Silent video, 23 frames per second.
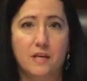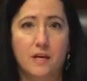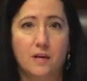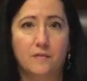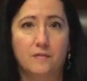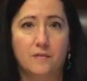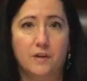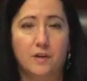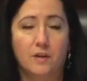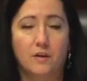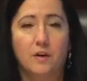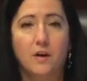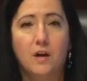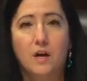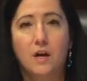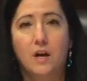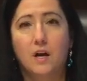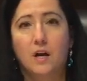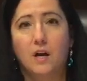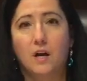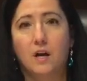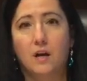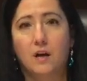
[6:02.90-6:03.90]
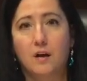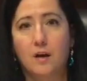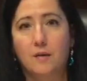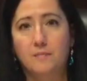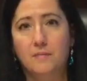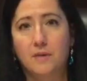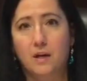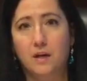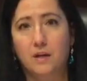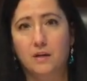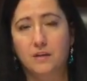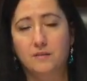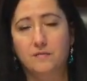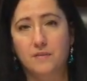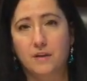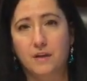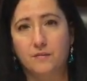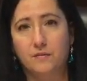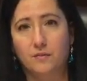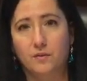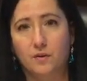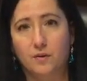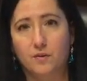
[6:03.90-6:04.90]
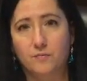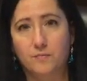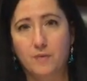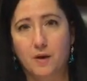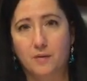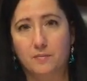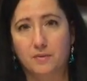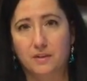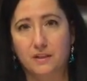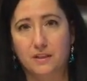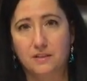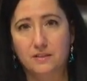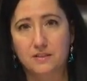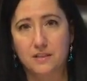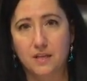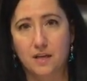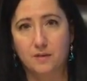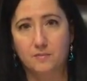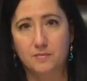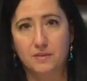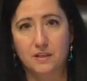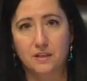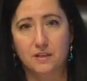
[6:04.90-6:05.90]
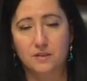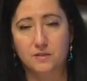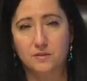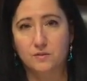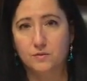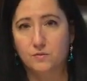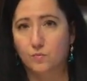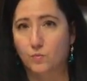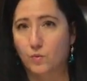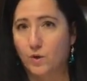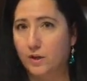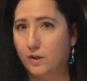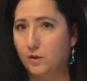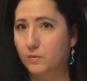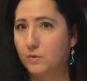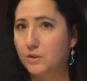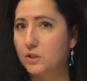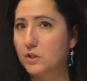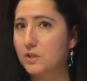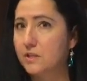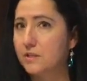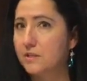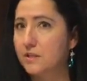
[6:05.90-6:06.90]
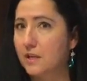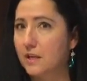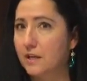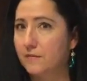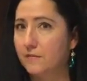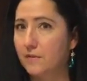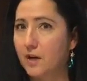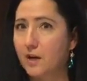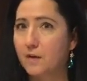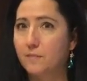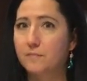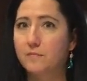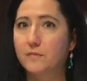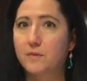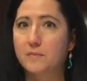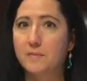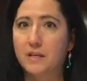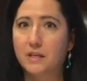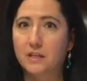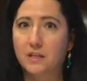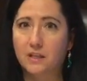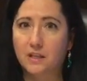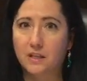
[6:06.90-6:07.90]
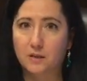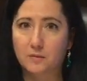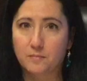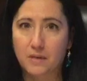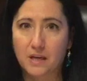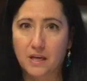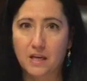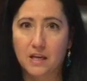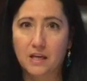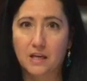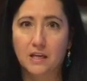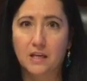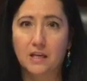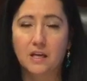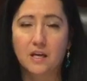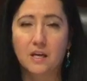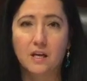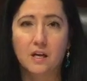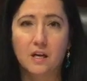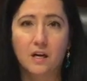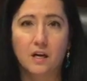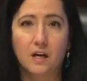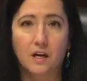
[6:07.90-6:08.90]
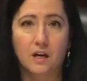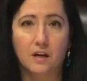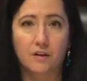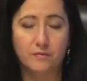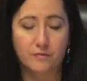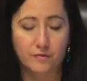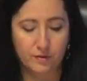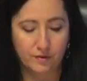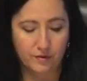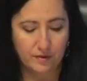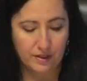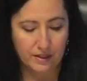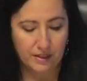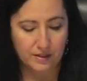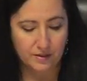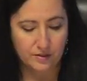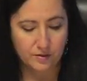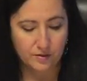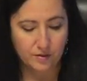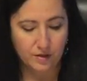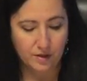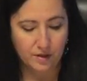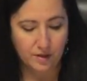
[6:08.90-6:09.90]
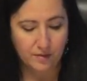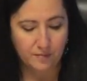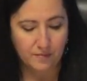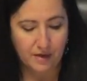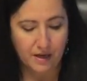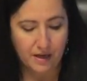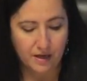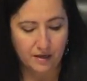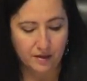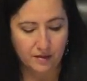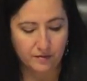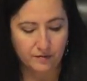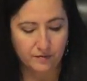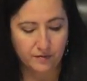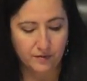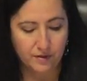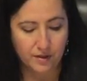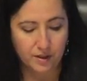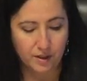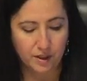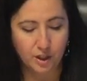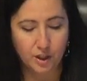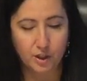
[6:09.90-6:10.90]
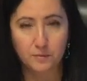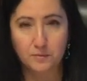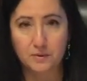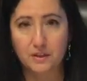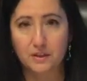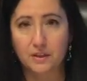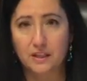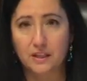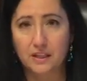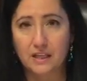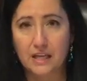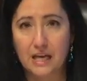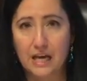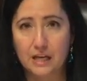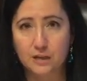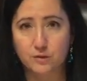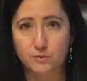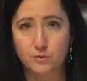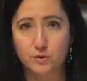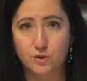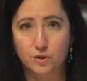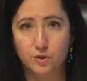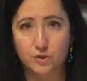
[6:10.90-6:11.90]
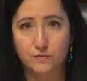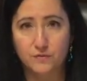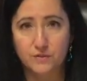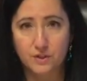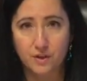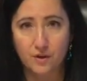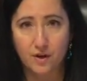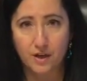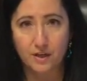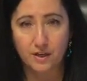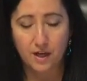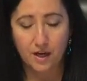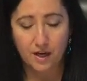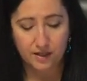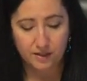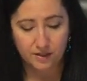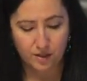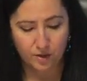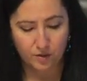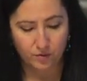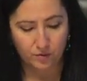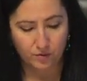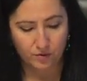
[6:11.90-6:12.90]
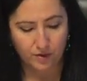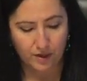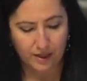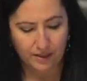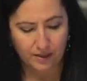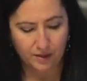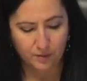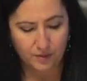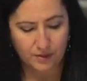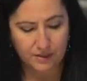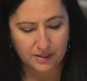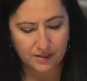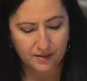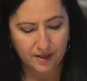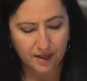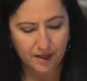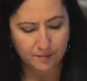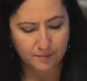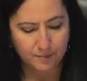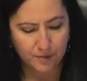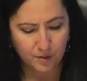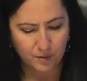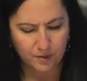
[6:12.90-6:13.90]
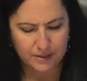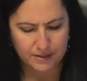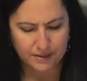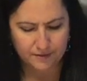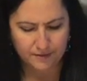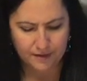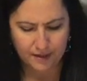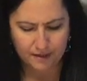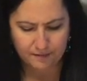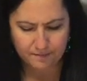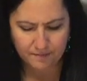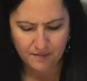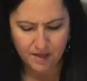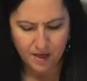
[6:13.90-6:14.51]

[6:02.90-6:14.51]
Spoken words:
out there. I'm not in favor of public debt because why don't we just save up the money and pay for things out of accumulated cash reserves. So I don't like that we did that, but we did that.